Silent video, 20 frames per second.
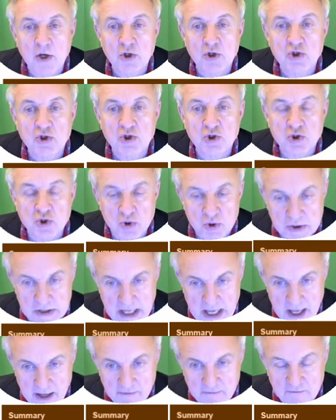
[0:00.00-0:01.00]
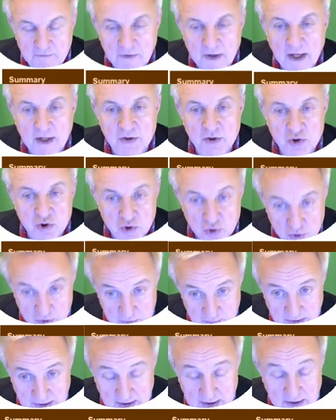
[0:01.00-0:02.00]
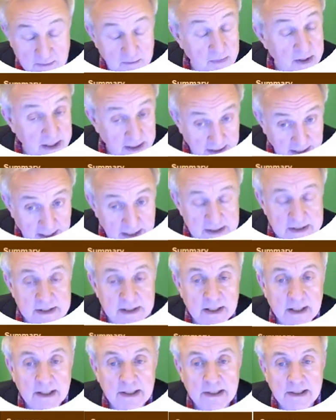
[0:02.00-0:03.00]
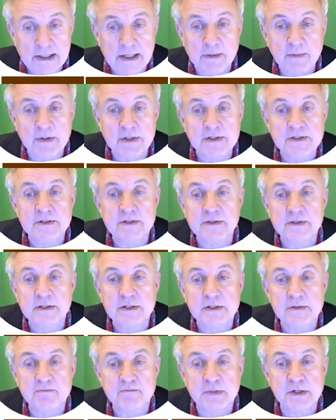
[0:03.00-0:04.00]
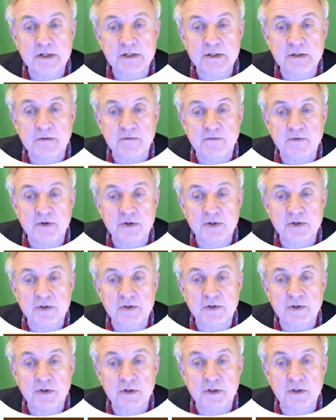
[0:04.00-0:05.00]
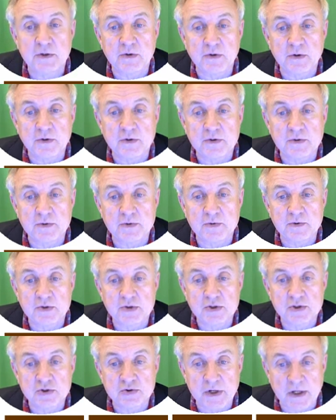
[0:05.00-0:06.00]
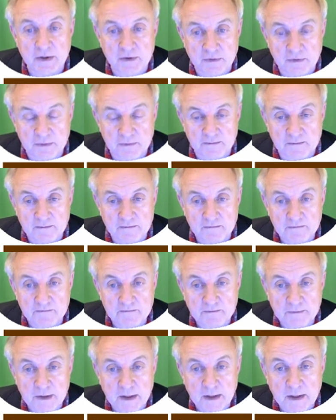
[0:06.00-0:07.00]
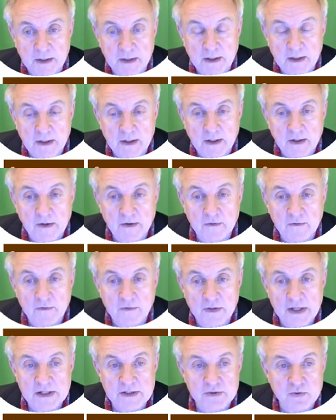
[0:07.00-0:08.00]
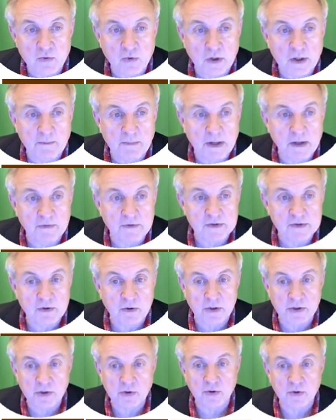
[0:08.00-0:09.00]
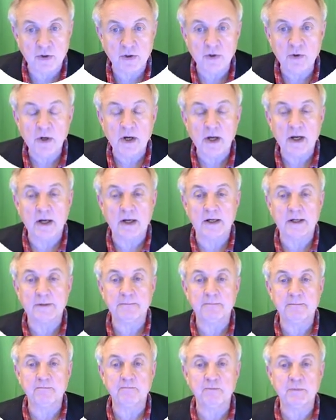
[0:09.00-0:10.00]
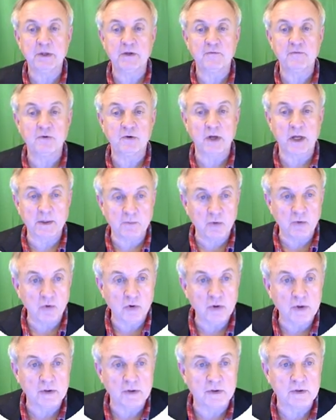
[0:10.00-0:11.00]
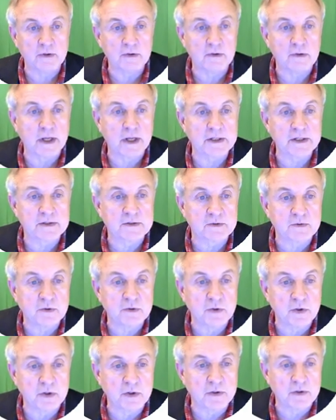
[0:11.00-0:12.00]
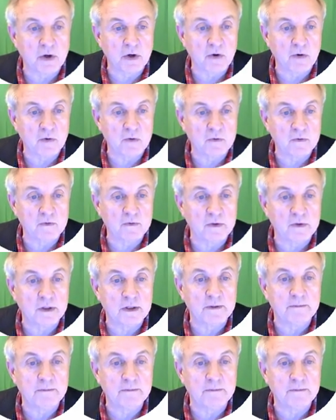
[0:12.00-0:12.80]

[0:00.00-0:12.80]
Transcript: should have and should be and may yet limit the ability of the euro to strengthen. So that's all about the dollar euro. If you'd like more and like to look at the whole